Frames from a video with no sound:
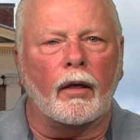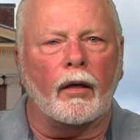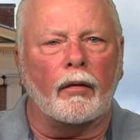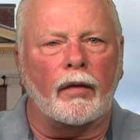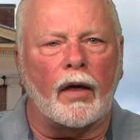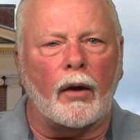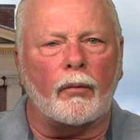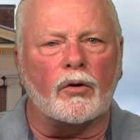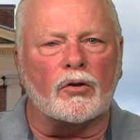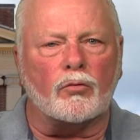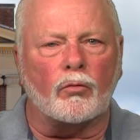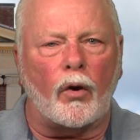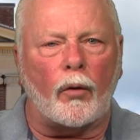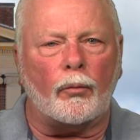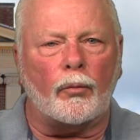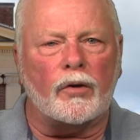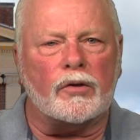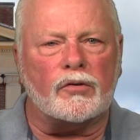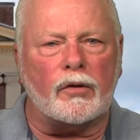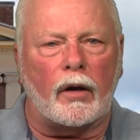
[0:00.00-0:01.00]
that was
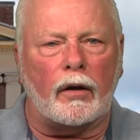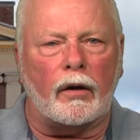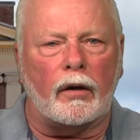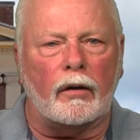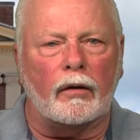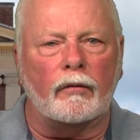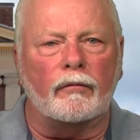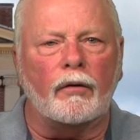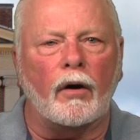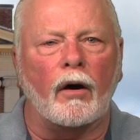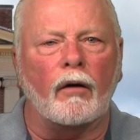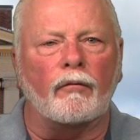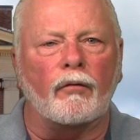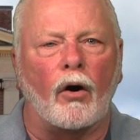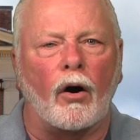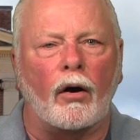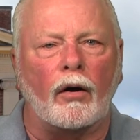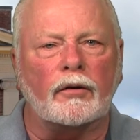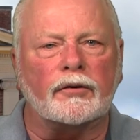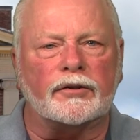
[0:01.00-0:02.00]
representative of
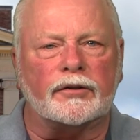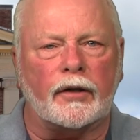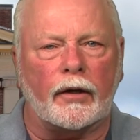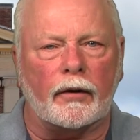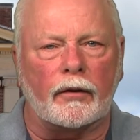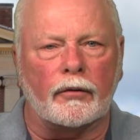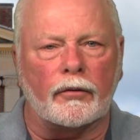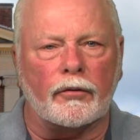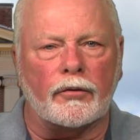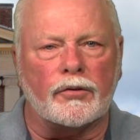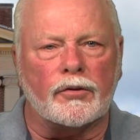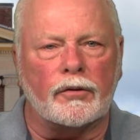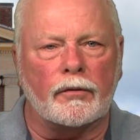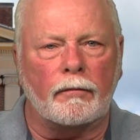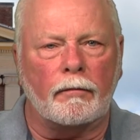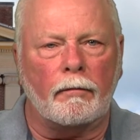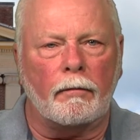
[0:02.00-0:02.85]
all settlers.